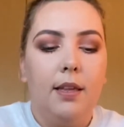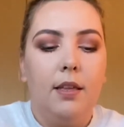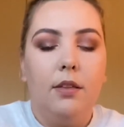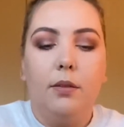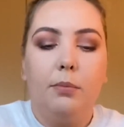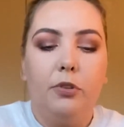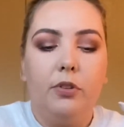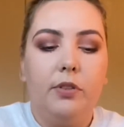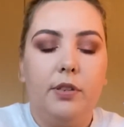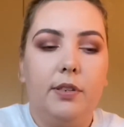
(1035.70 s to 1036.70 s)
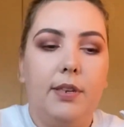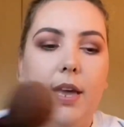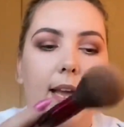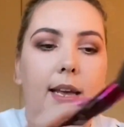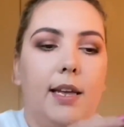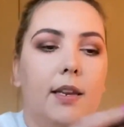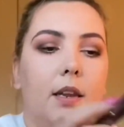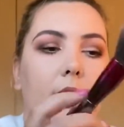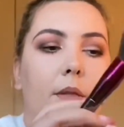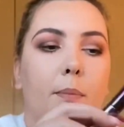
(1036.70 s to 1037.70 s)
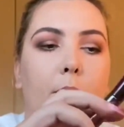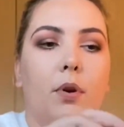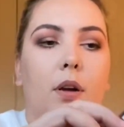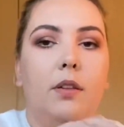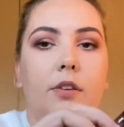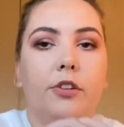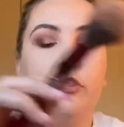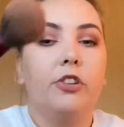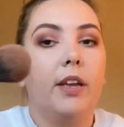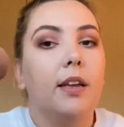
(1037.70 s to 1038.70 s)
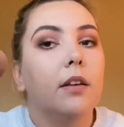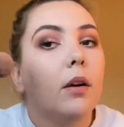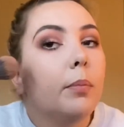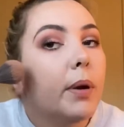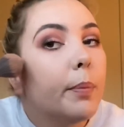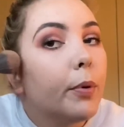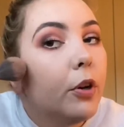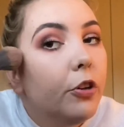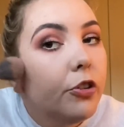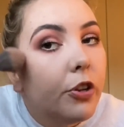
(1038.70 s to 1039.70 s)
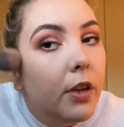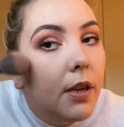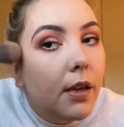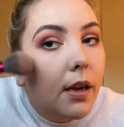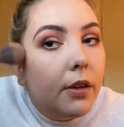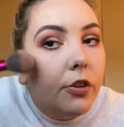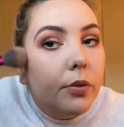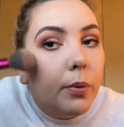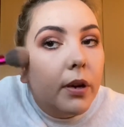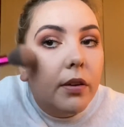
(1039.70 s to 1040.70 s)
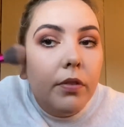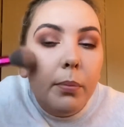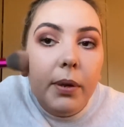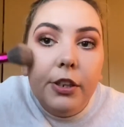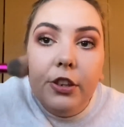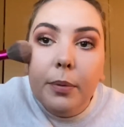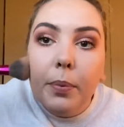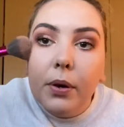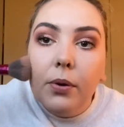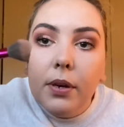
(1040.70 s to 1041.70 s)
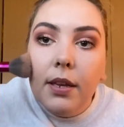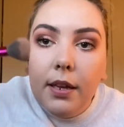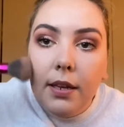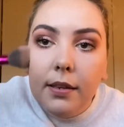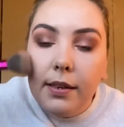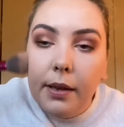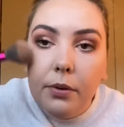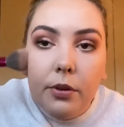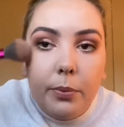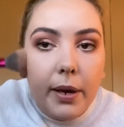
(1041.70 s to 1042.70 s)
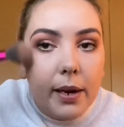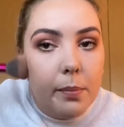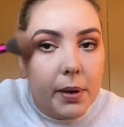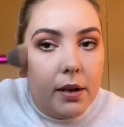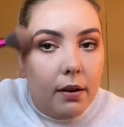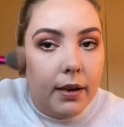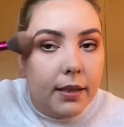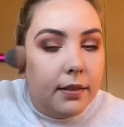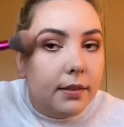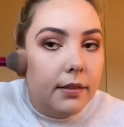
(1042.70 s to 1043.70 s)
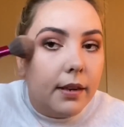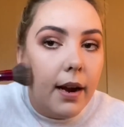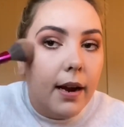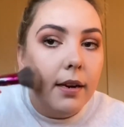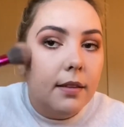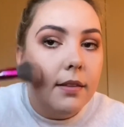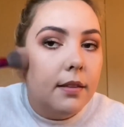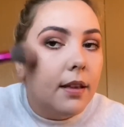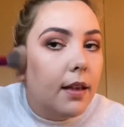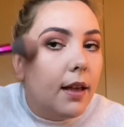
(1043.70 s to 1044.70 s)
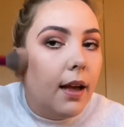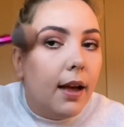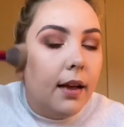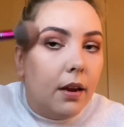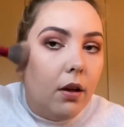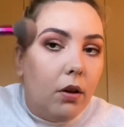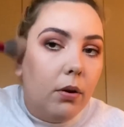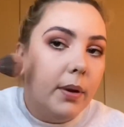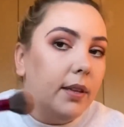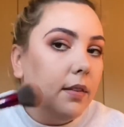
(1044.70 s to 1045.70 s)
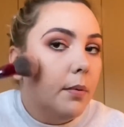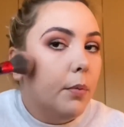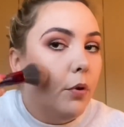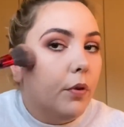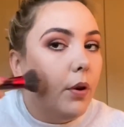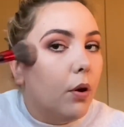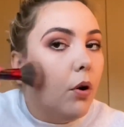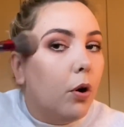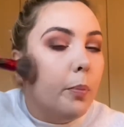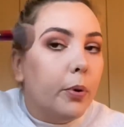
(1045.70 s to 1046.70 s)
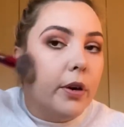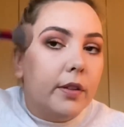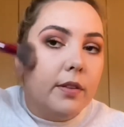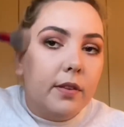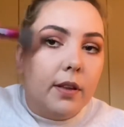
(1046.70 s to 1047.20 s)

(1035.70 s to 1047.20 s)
So I'm just taking the bronzer shade on my brush and just working from my cheekbone down to where my eye starts, and always move it upwards.